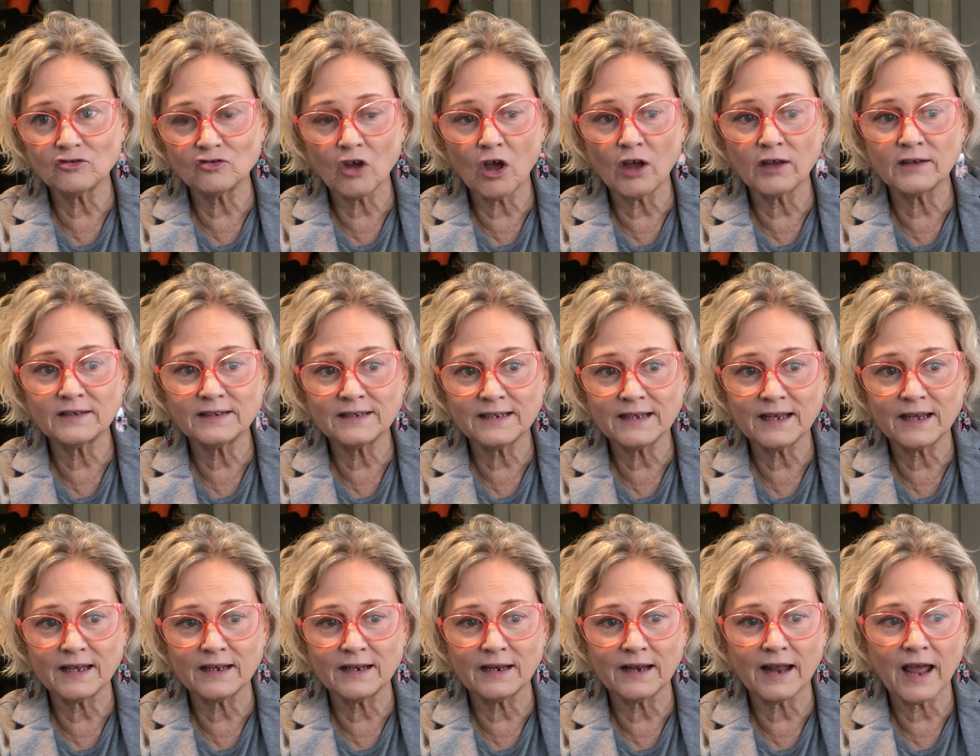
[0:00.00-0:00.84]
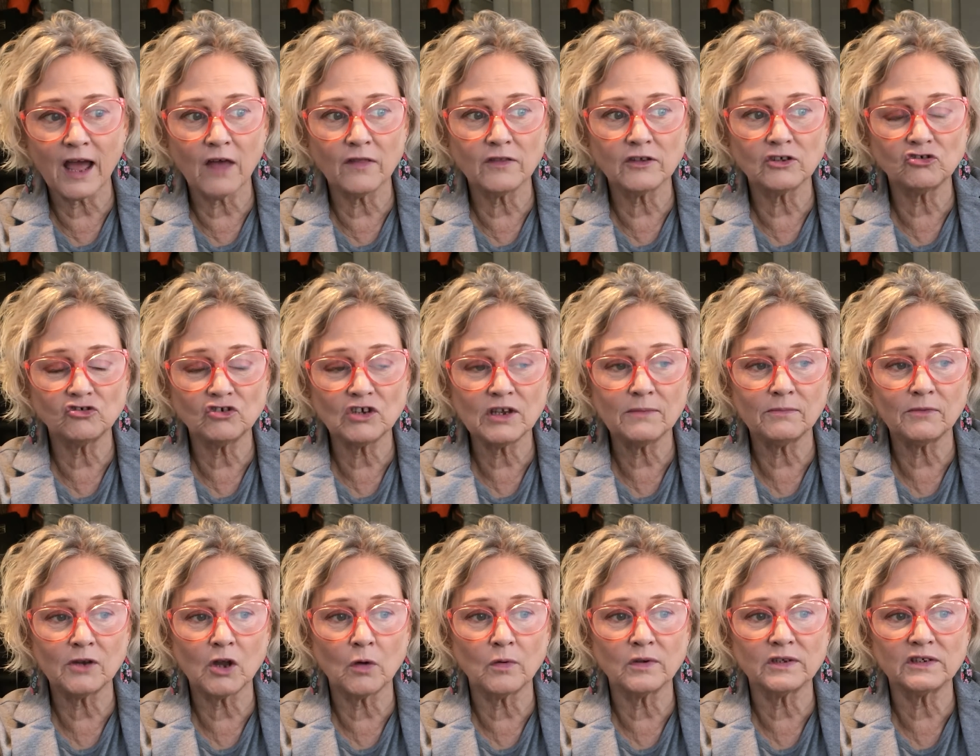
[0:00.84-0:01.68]
John 10 and how the
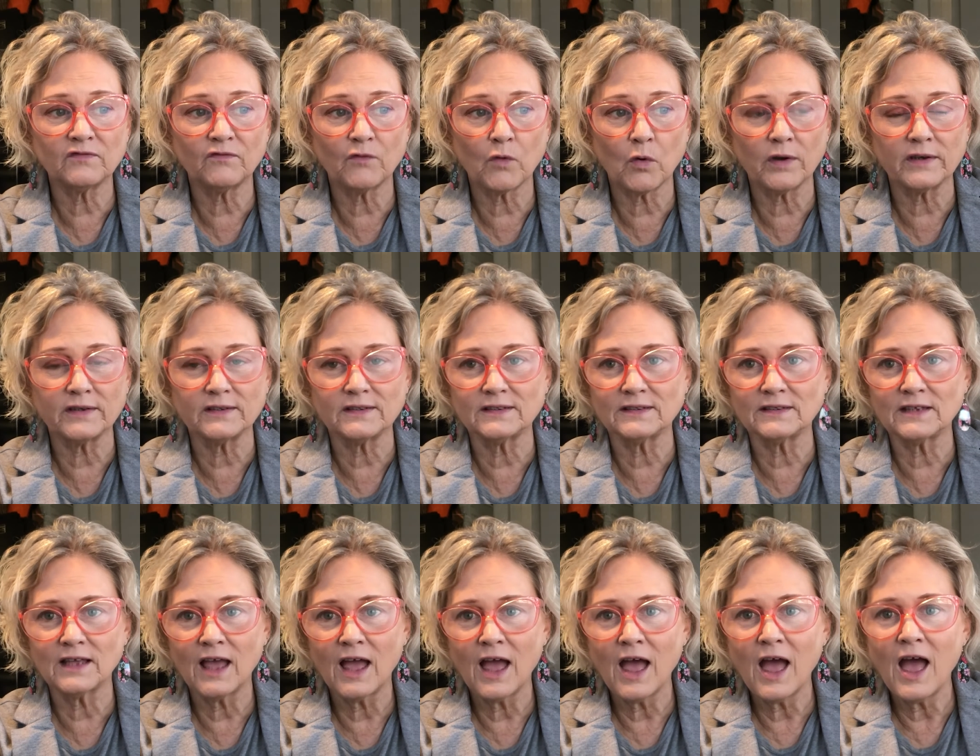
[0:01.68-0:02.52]
sheep know his voice.